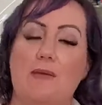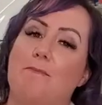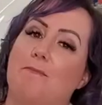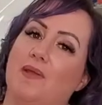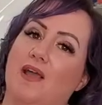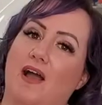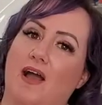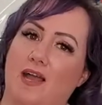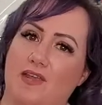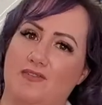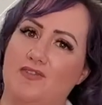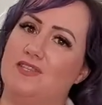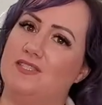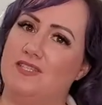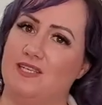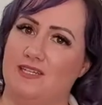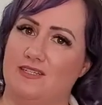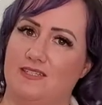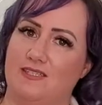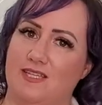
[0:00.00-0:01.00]
behind the
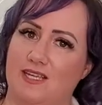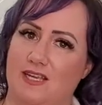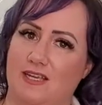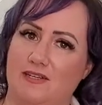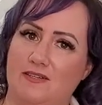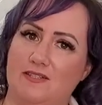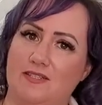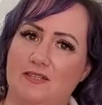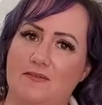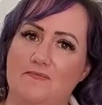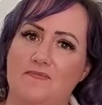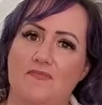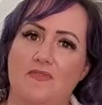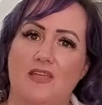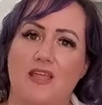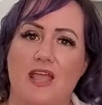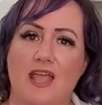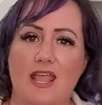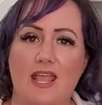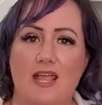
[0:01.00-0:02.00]
scenes
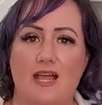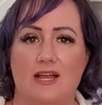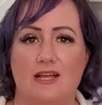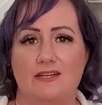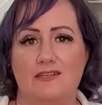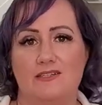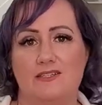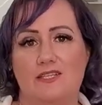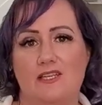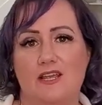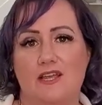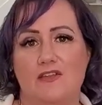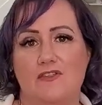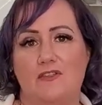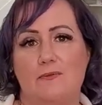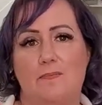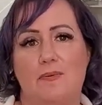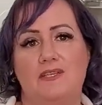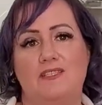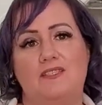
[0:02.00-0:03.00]
things and
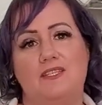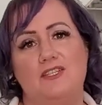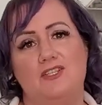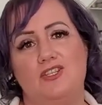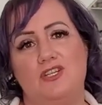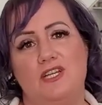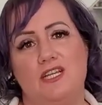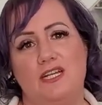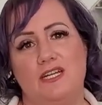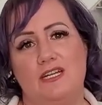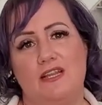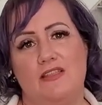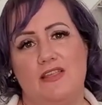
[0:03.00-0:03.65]
the positioning,